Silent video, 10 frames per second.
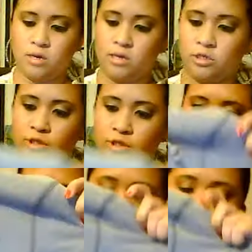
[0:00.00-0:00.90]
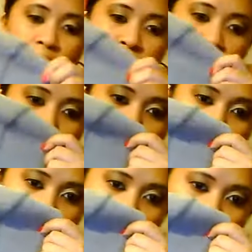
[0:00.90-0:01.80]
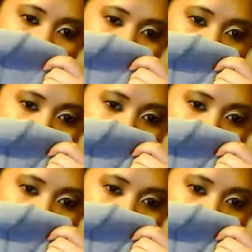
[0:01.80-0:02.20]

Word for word: And it just says Hollister in front